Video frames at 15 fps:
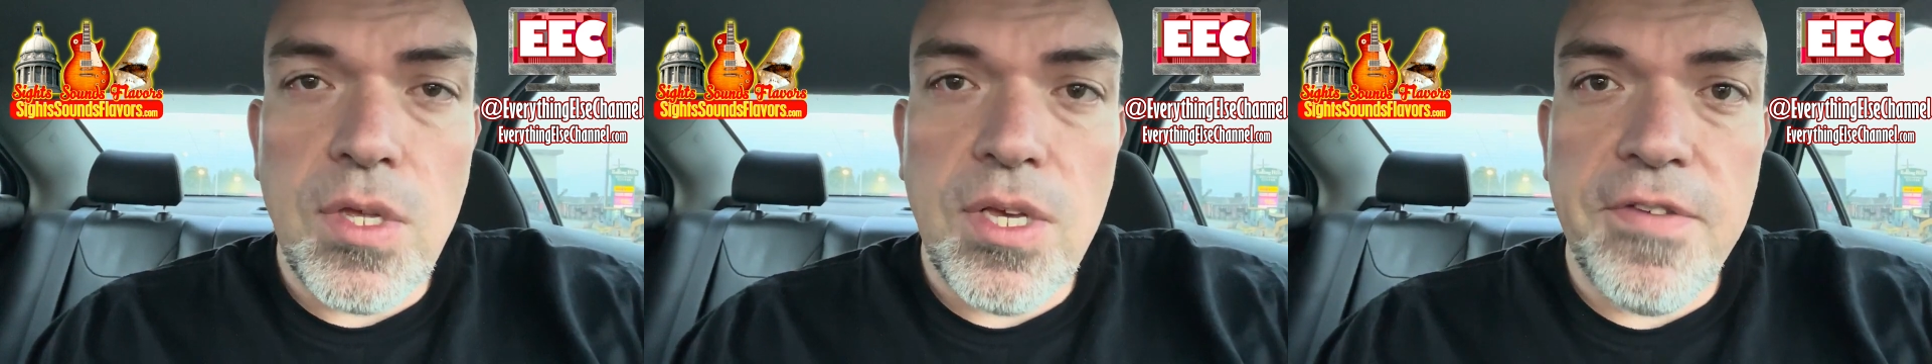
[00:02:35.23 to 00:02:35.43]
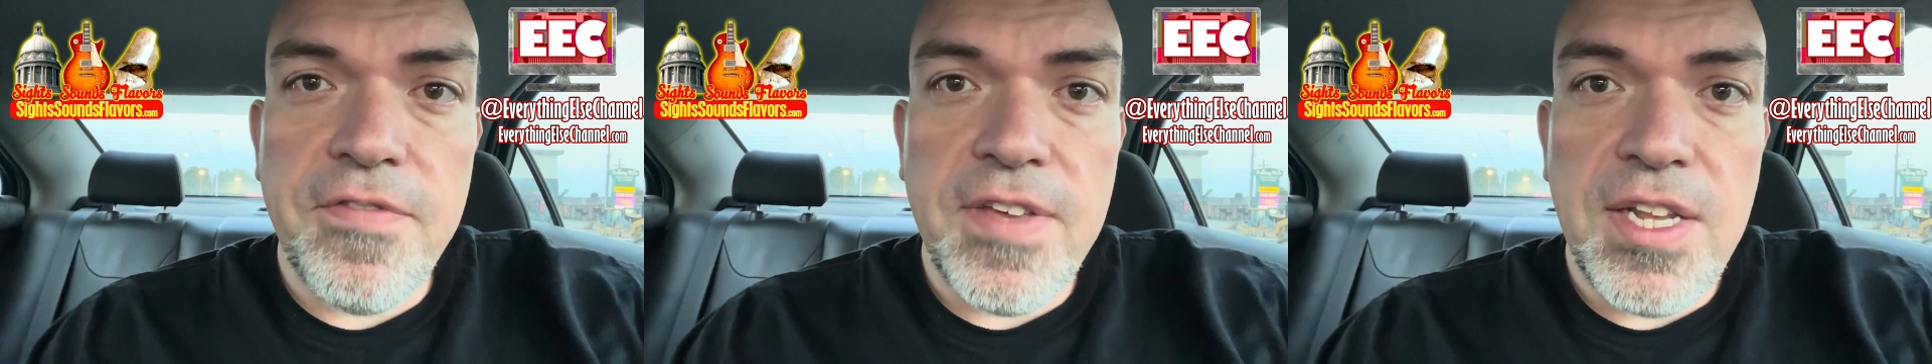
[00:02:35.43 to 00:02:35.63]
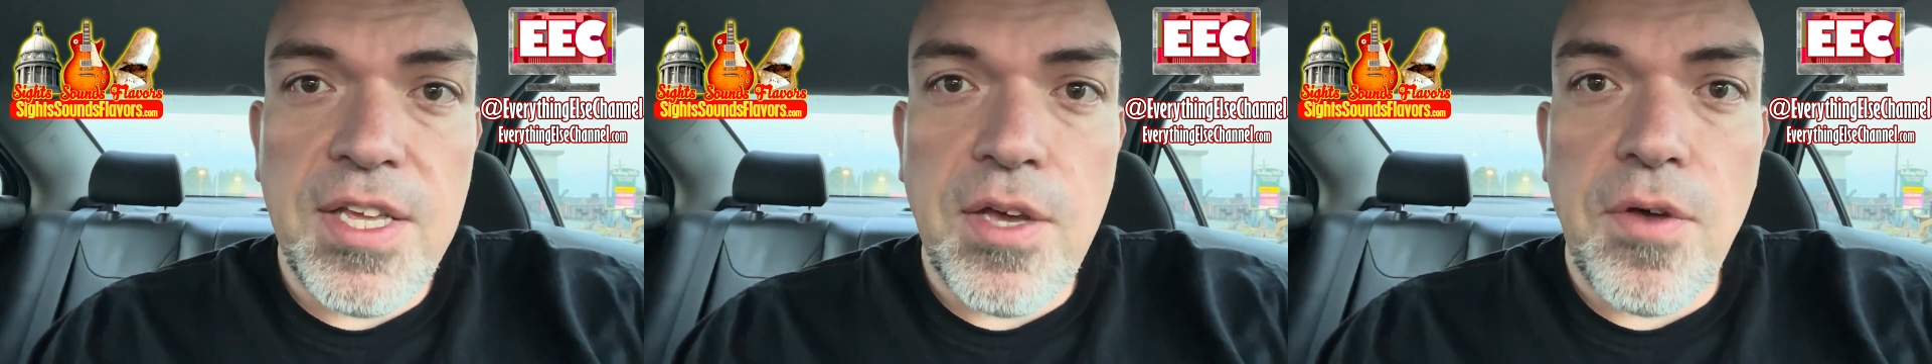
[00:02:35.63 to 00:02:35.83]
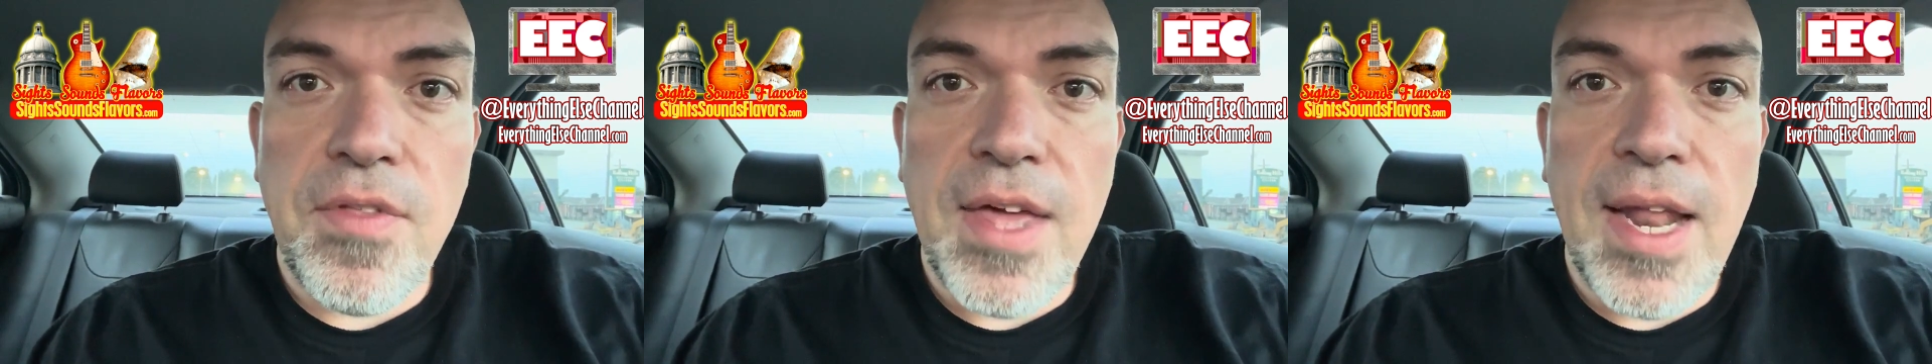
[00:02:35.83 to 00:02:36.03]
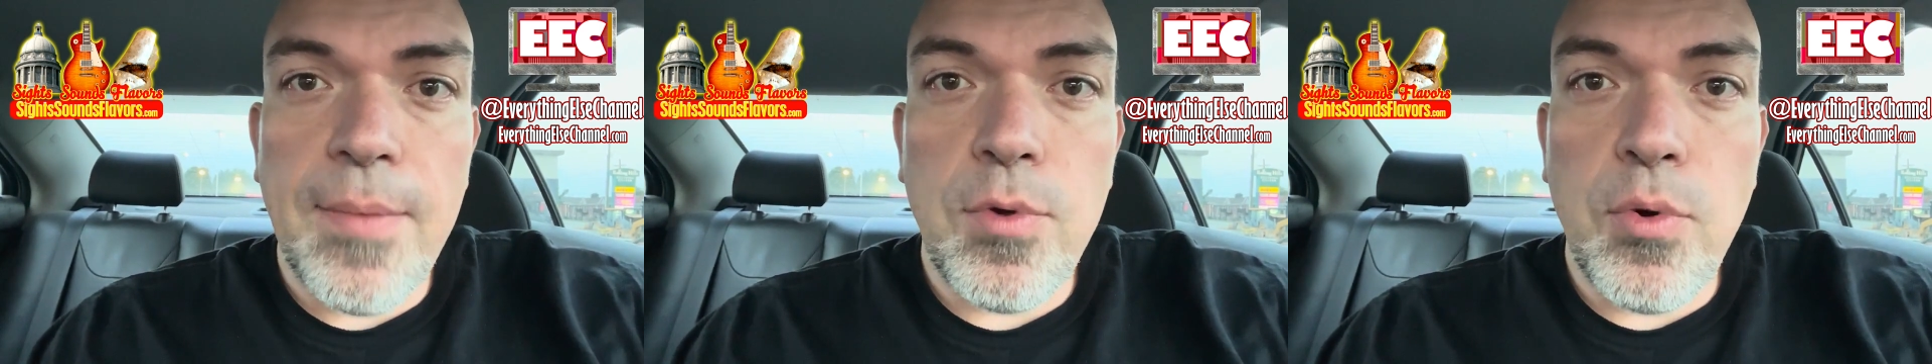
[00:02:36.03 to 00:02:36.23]
a video
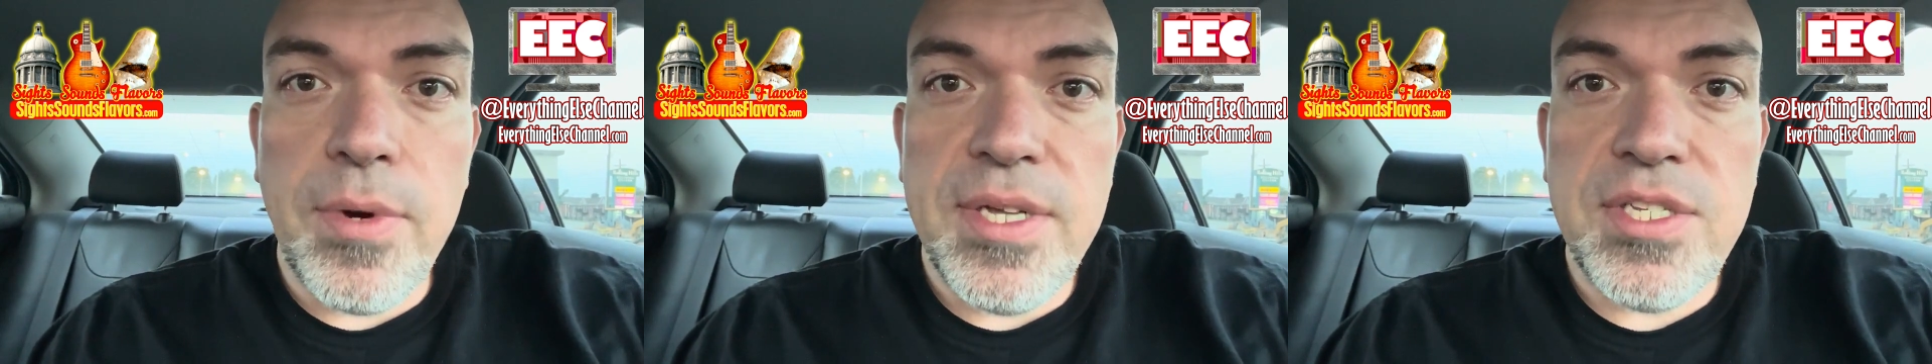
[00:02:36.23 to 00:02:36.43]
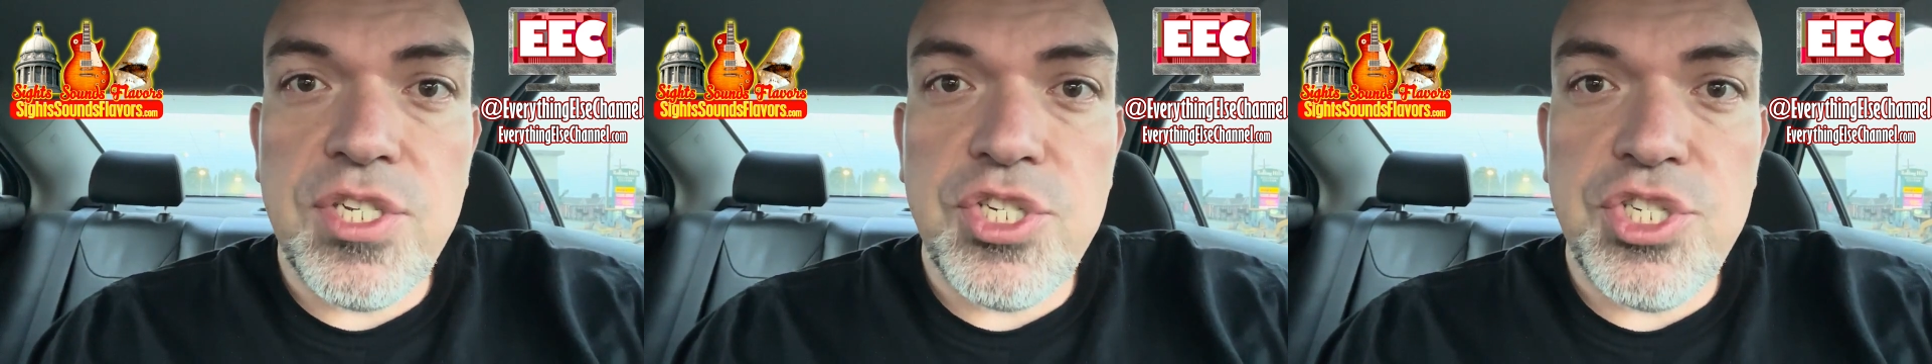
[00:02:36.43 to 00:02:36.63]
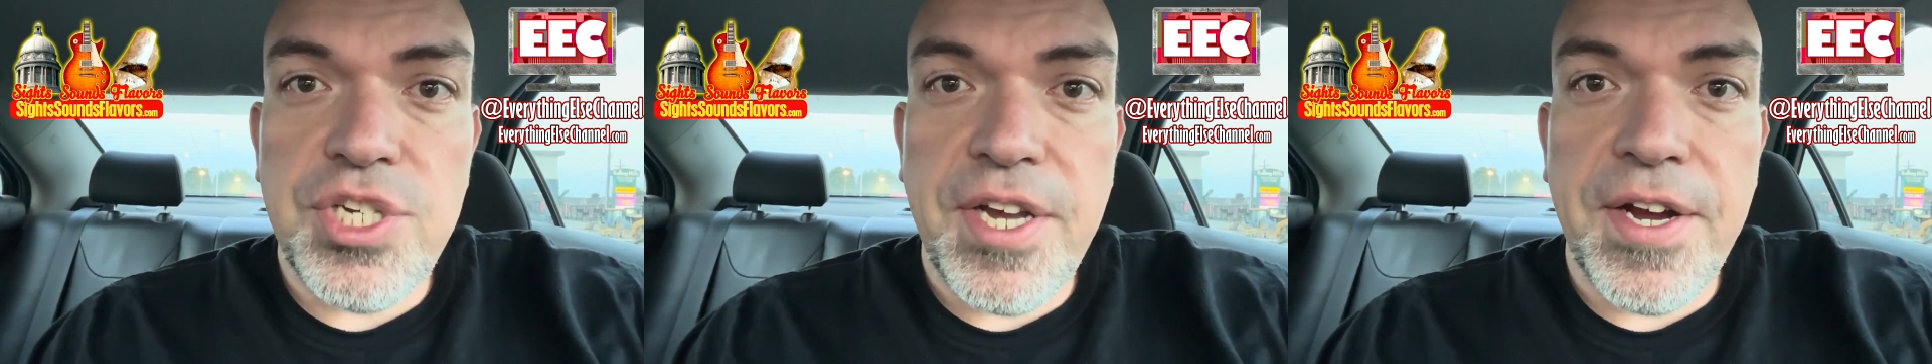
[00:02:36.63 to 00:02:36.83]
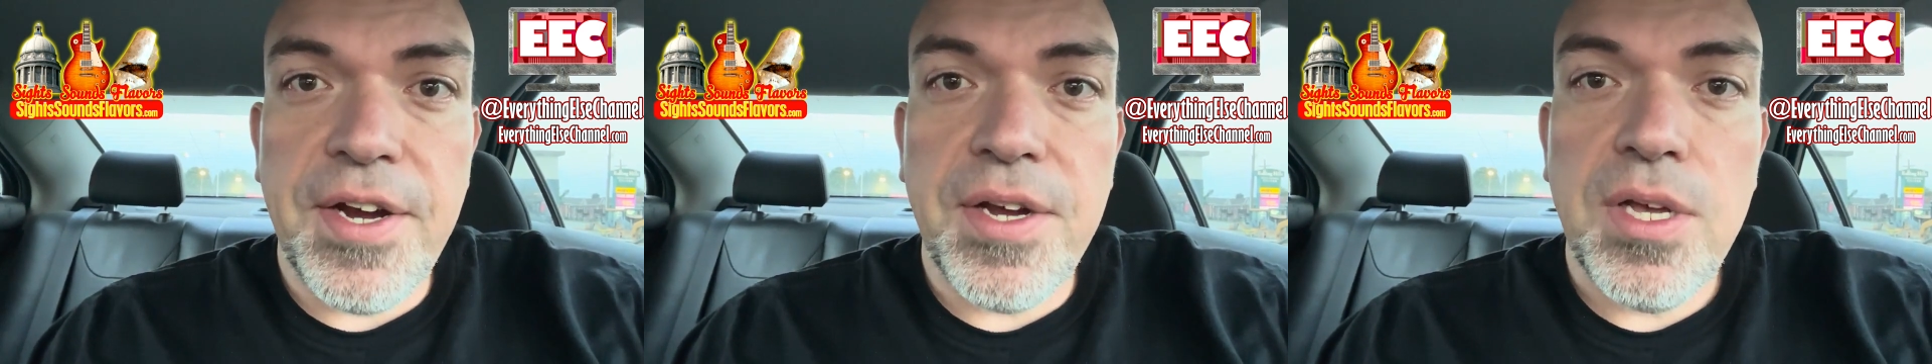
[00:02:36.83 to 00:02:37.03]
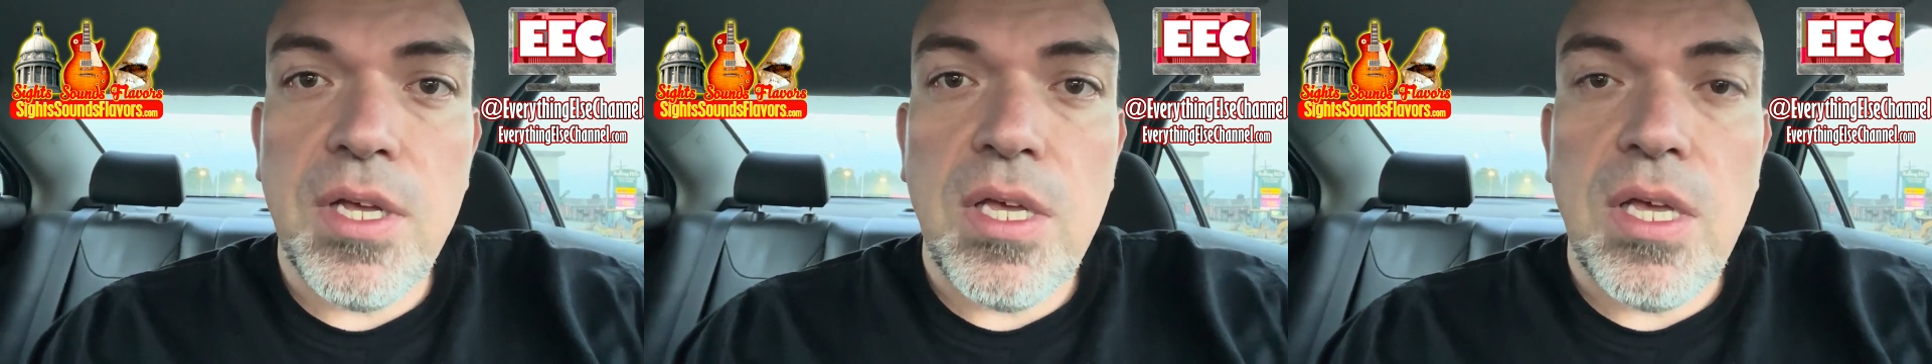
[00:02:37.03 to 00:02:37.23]
that I'm going to share,